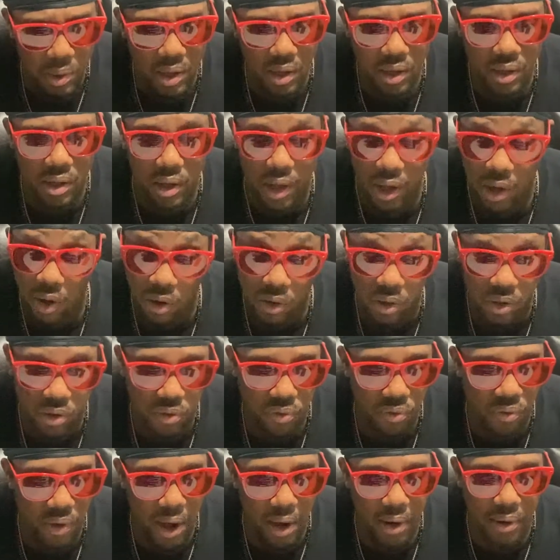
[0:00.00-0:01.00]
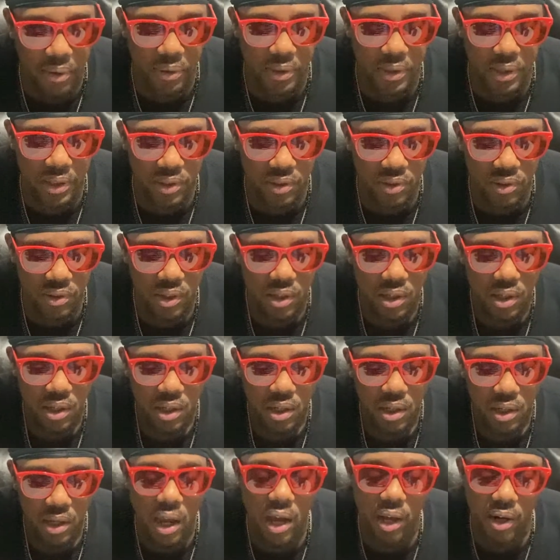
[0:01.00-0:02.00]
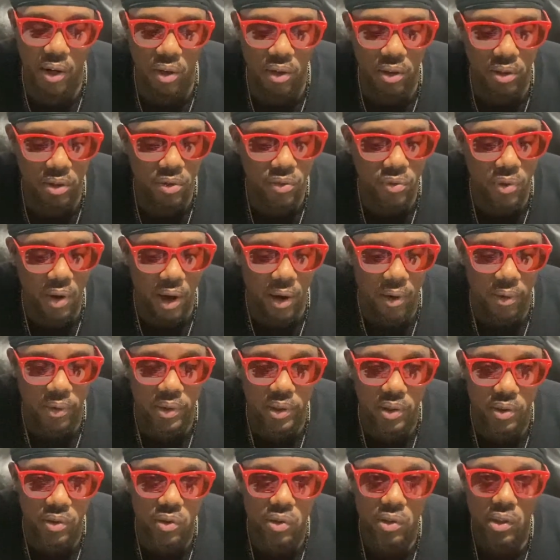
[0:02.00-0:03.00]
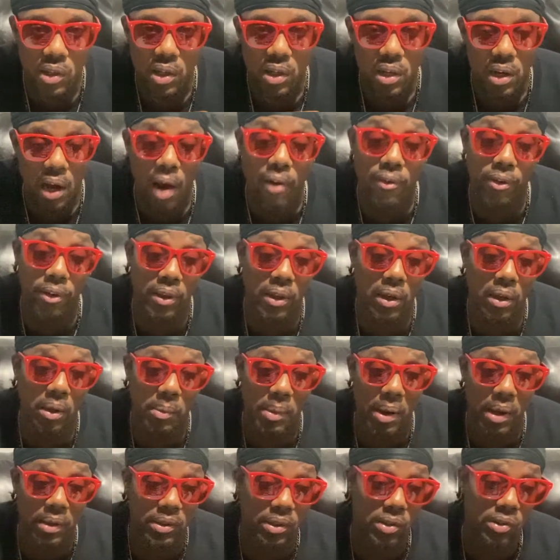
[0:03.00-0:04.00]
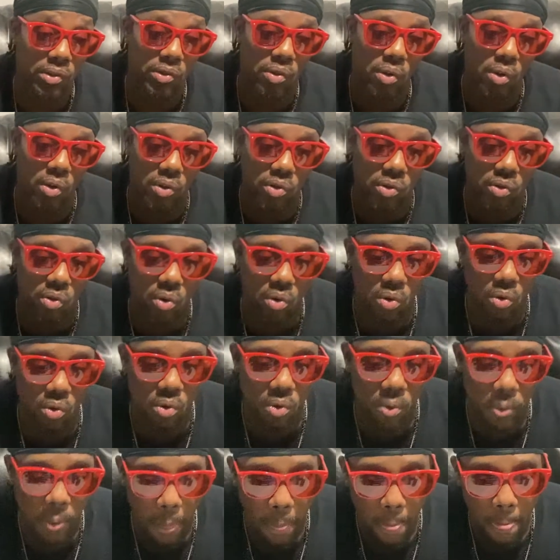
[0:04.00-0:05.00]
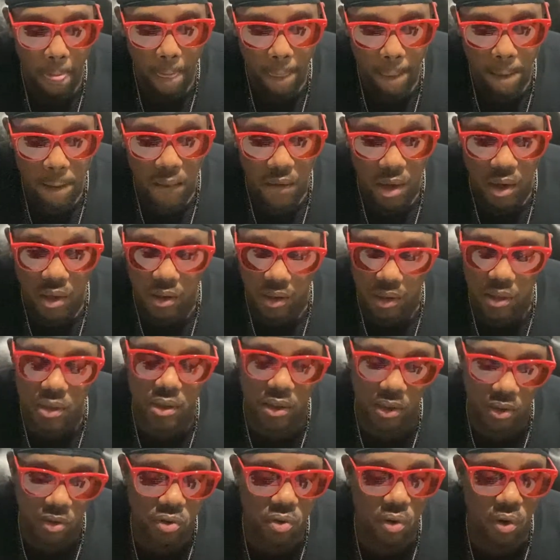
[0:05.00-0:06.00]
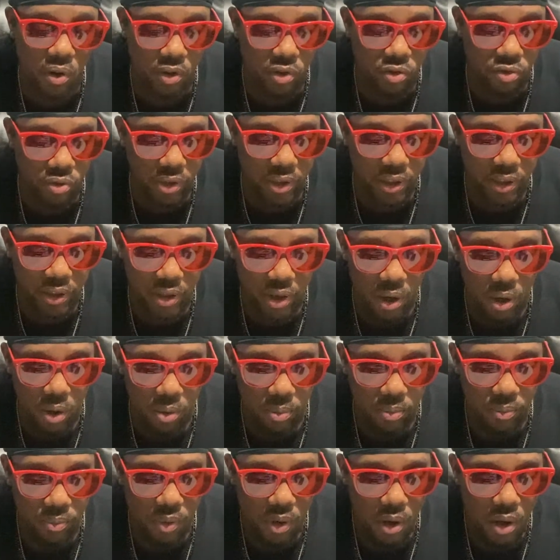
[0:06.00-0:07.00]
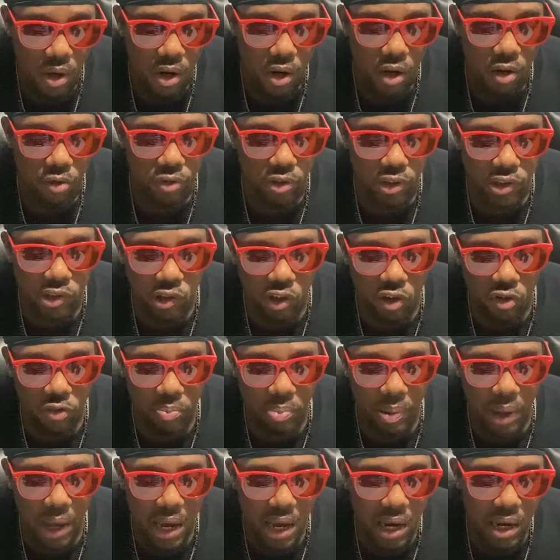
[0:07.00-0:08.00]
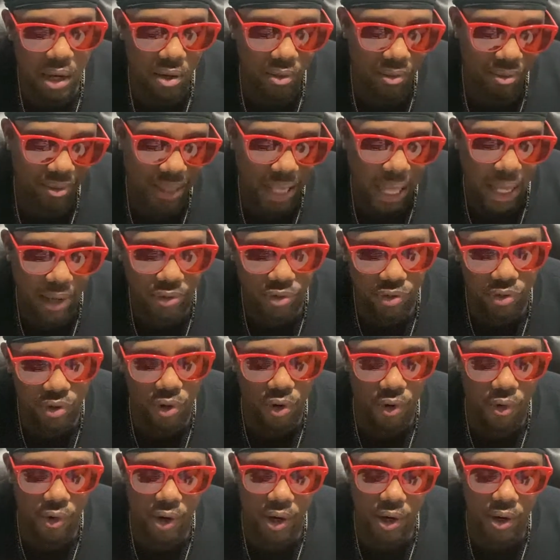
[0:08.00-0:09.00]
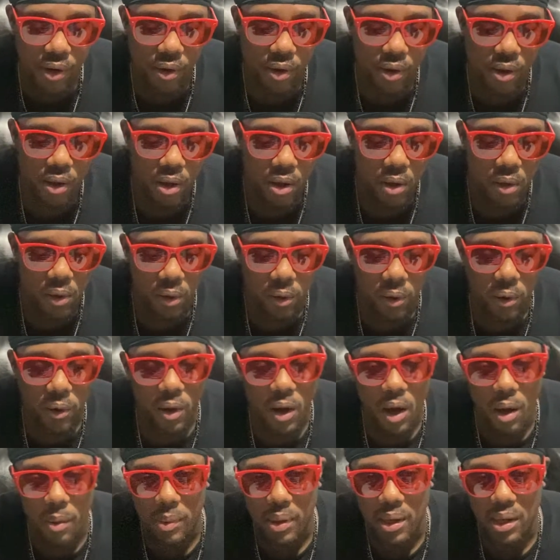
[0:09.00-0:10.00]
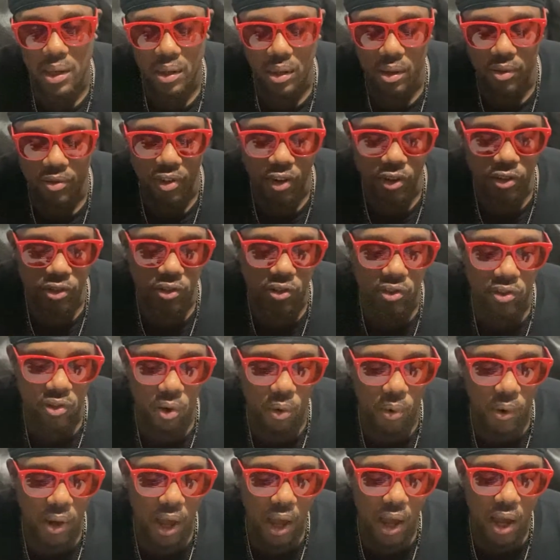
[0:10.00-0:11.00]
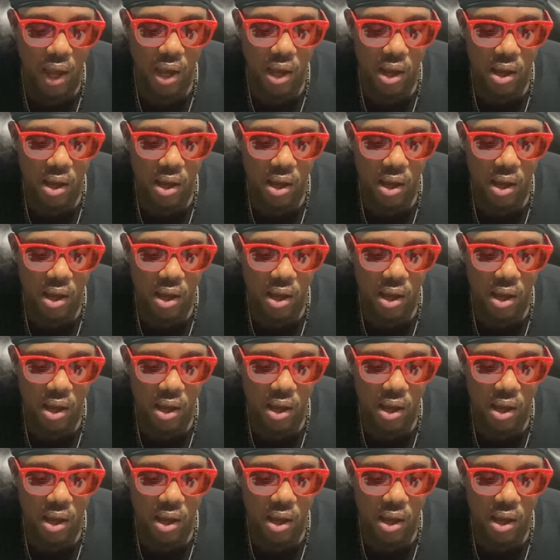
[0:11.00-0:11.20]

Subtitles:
The hook is fire on this. Yeah, the hook is fire on this. Everything about this song is cool. This song is really dope. Rich Off Pain, Life Story, you know what I mean? The verse is okay.